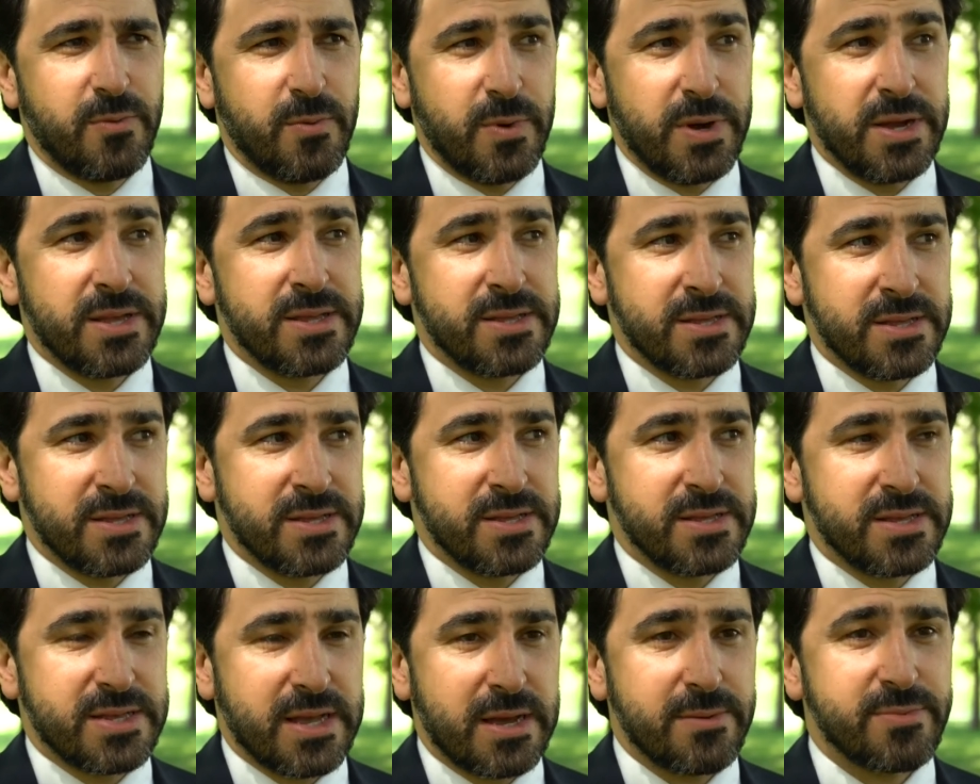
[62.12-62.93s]
when
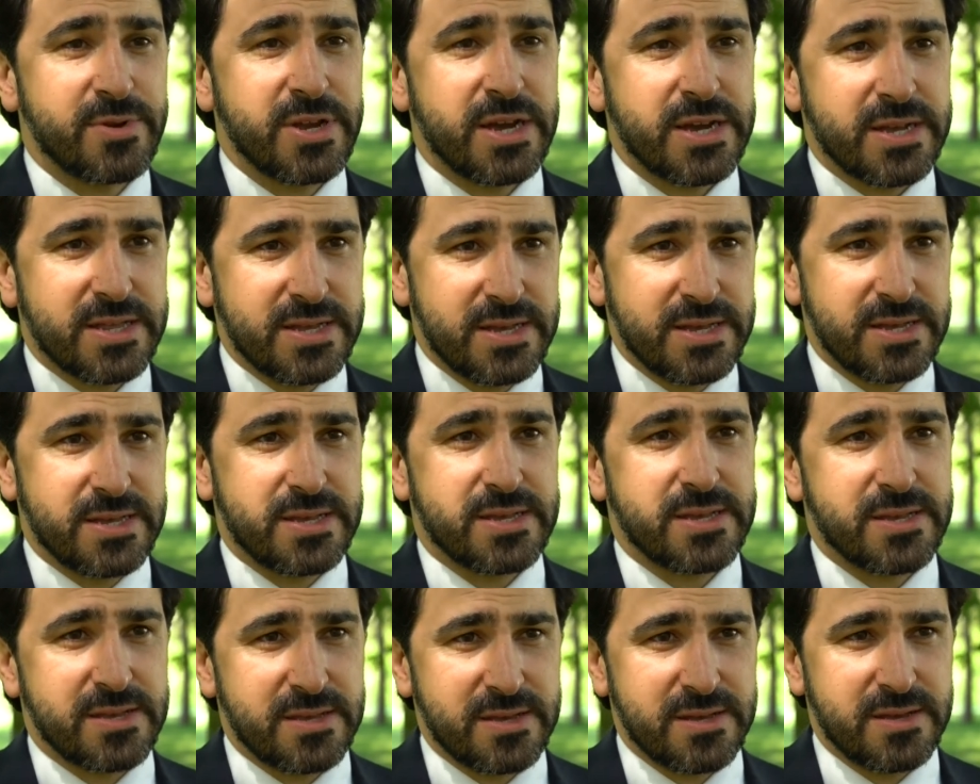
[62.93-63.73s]
the subject
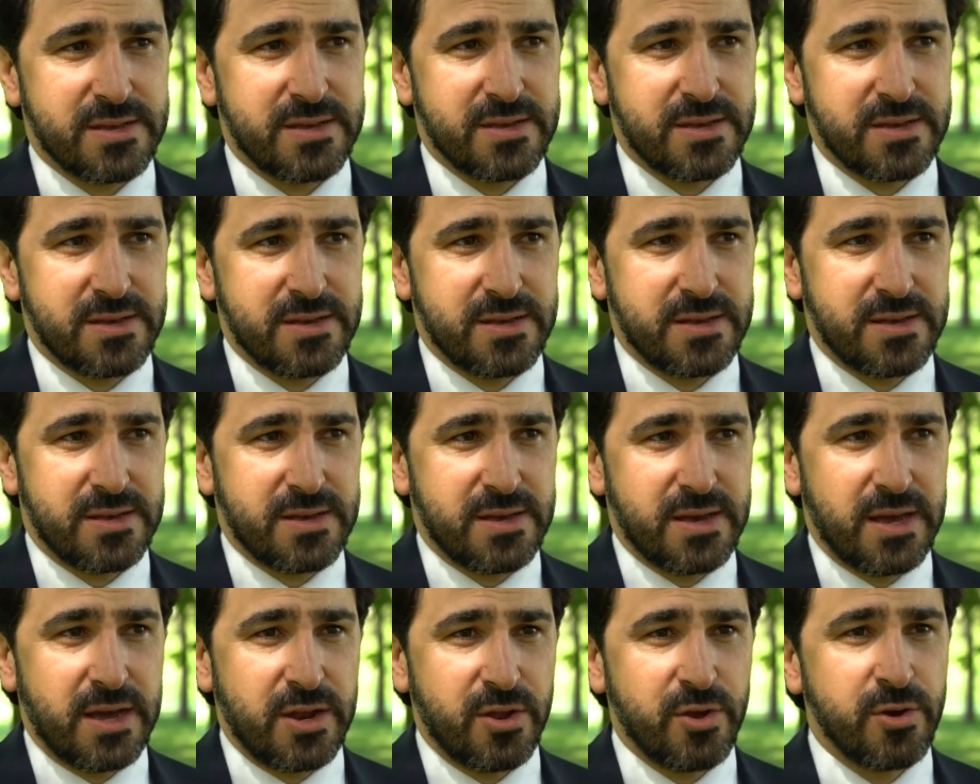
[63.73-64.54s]
is
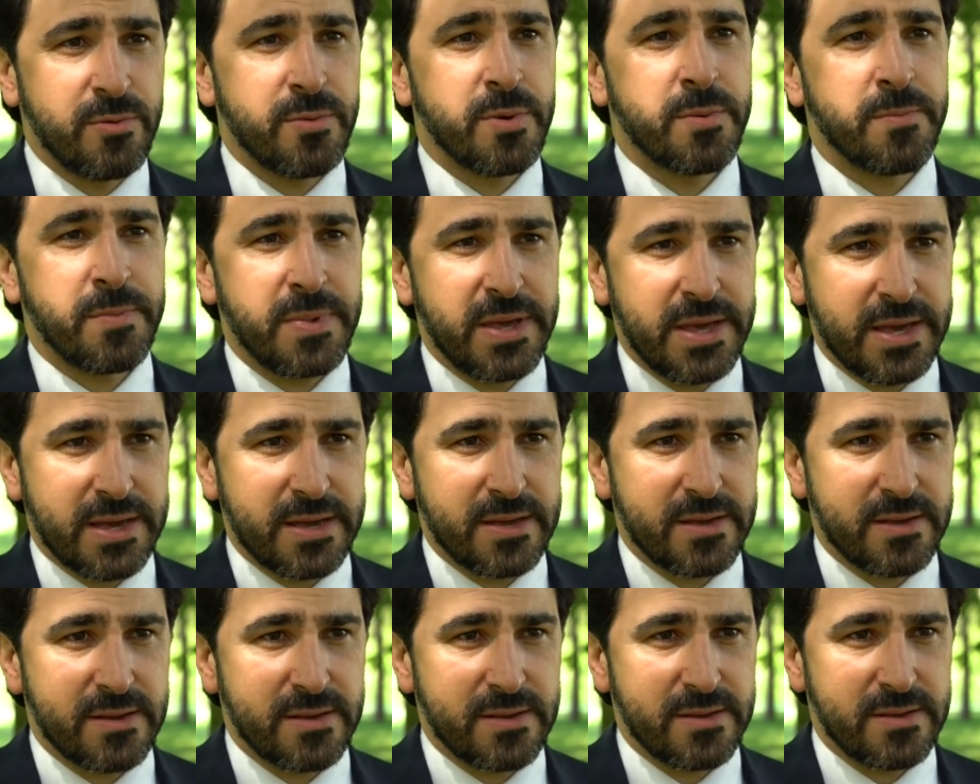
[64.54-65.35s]
a human
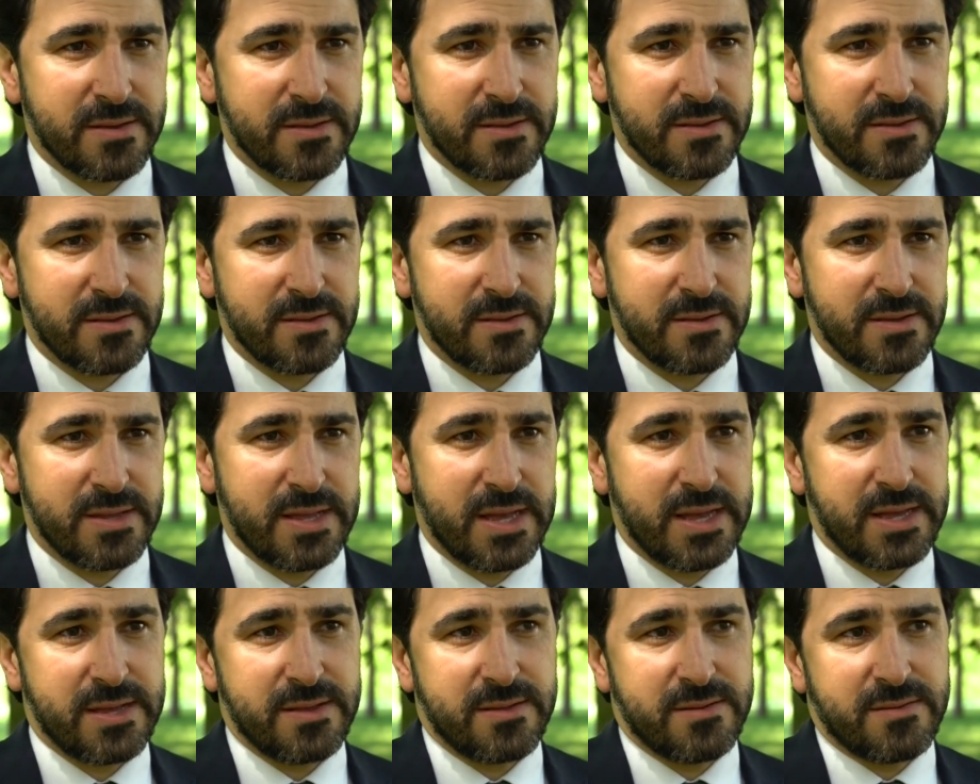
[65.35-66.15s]
being,
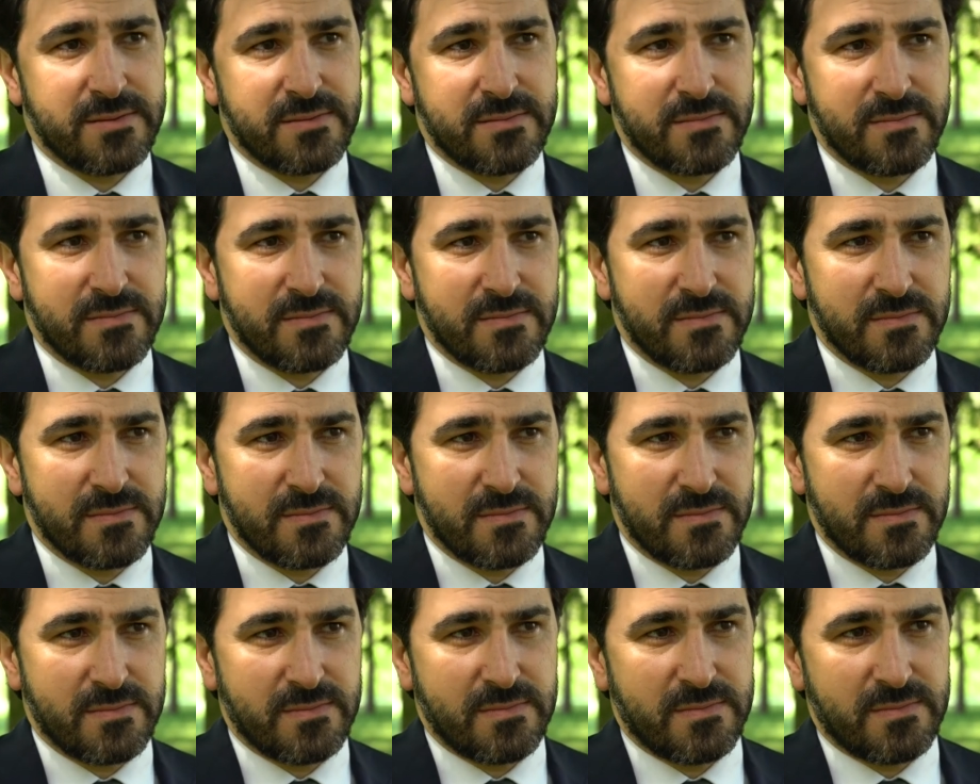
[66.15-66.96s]
then
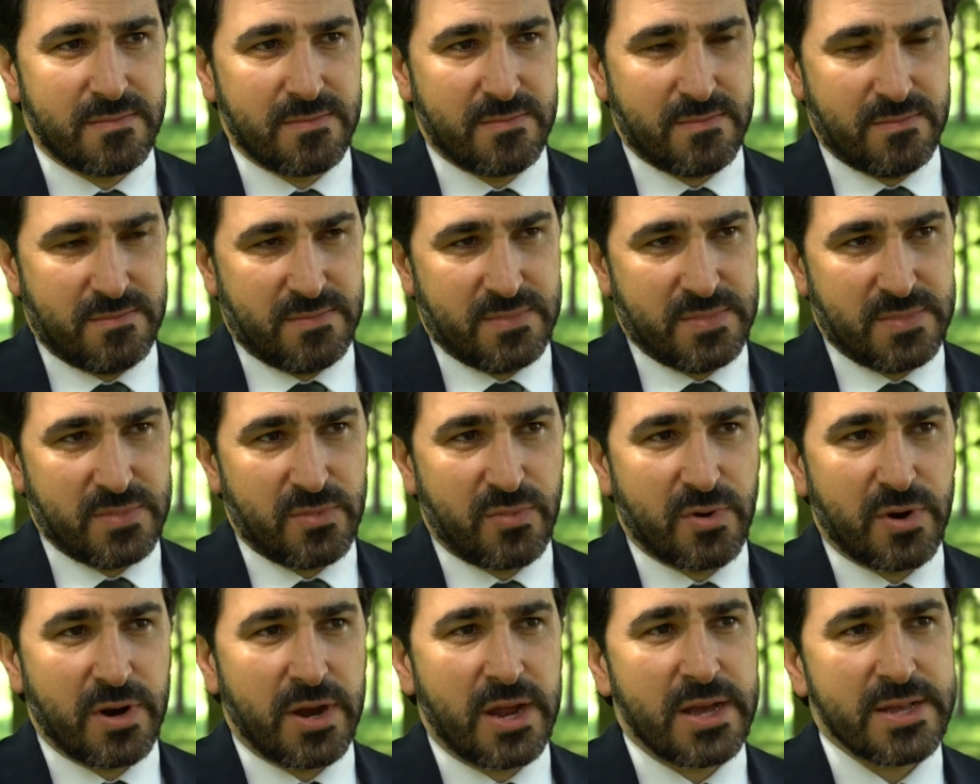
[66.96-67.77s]

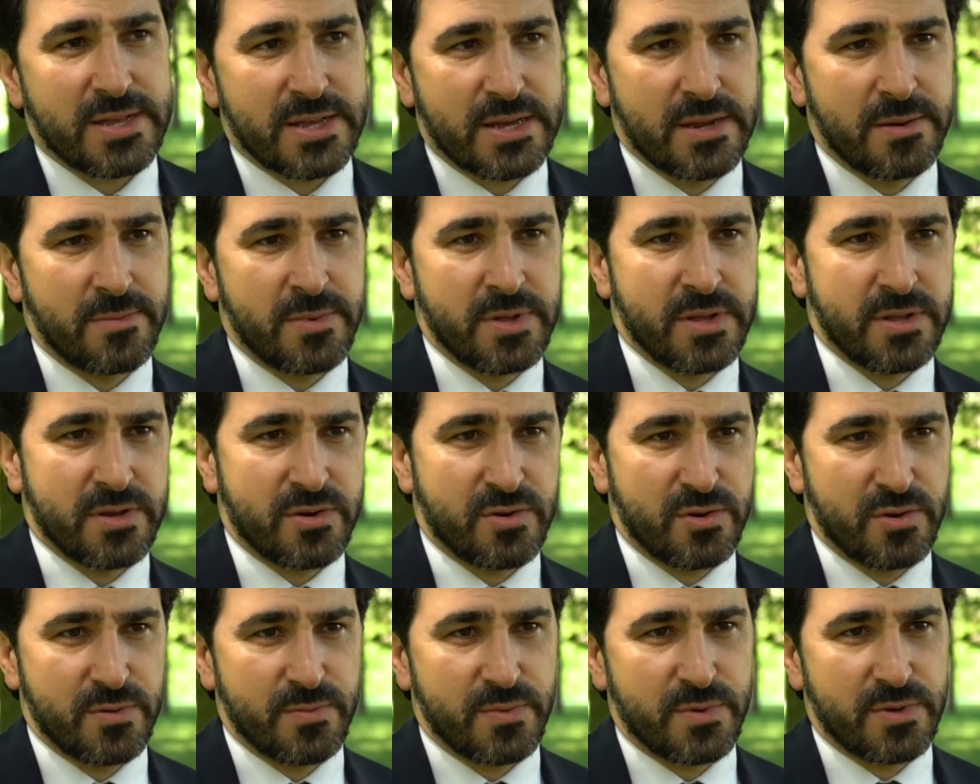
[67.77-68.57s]
organized criminal
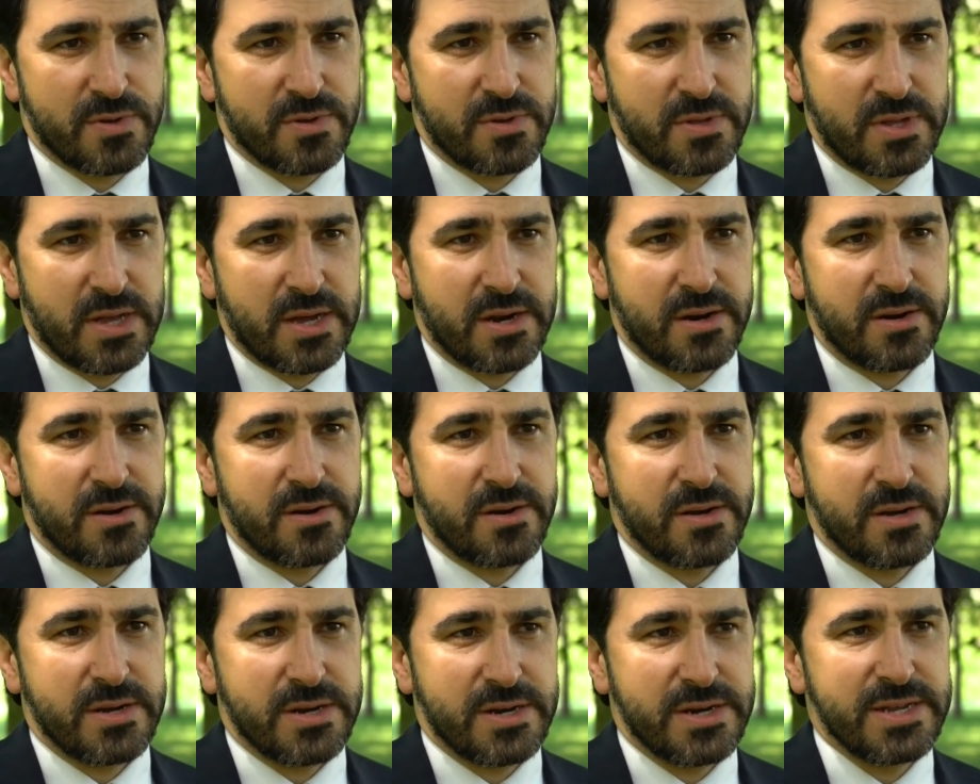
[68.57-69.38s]
groups, they're
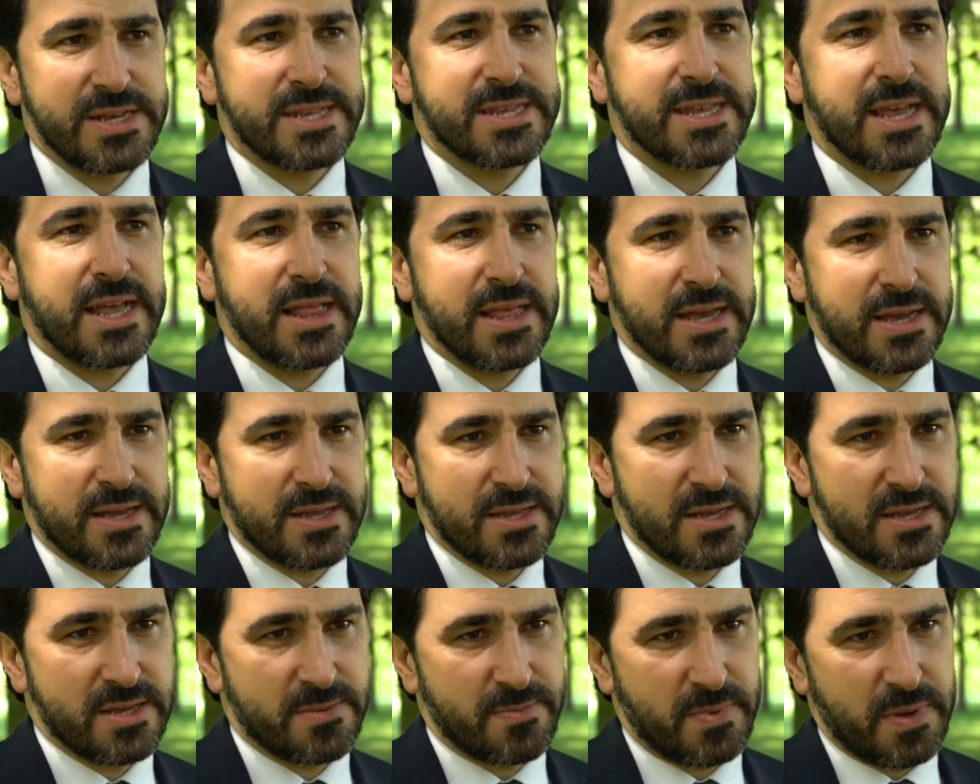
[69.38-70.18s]
reselling
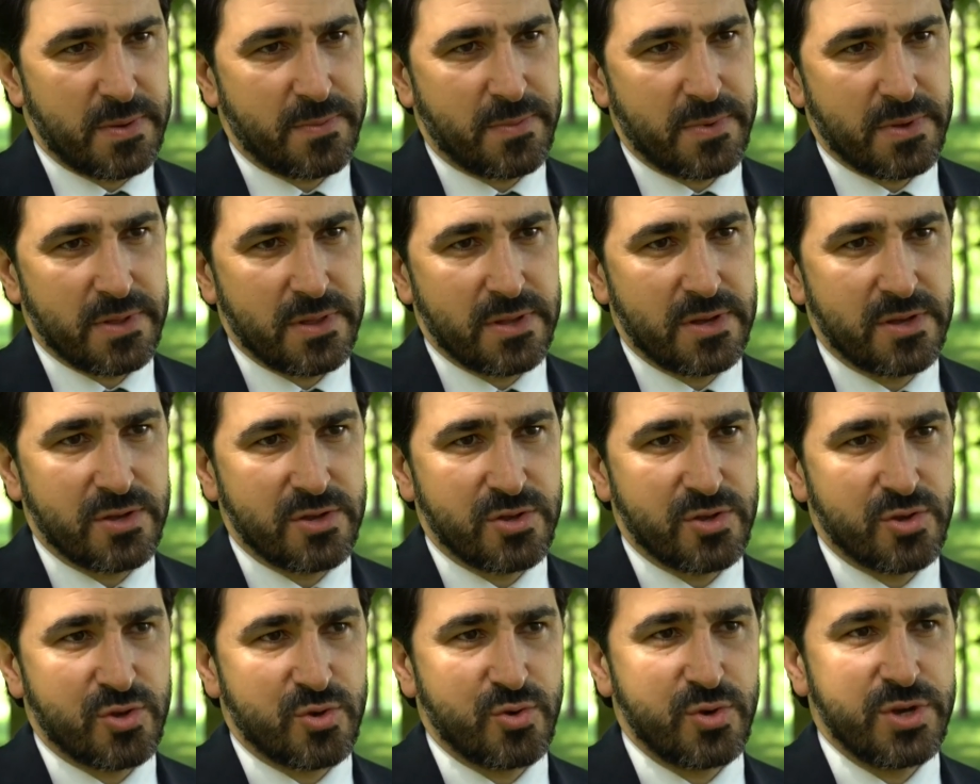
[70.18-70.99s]
these people
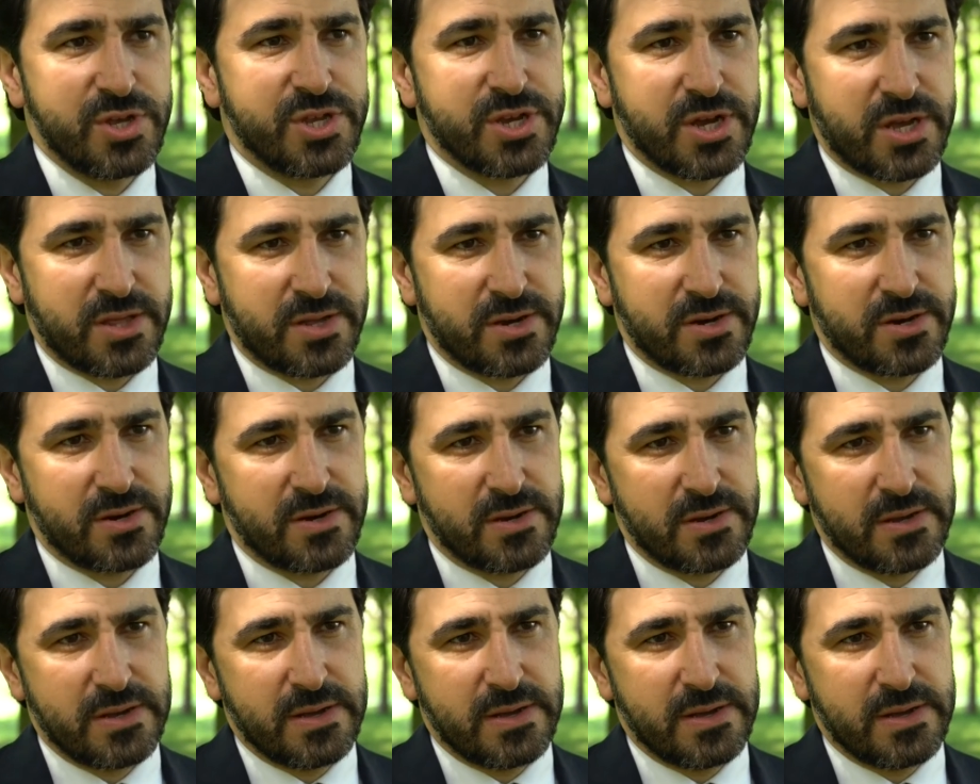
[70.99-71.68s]
to each other.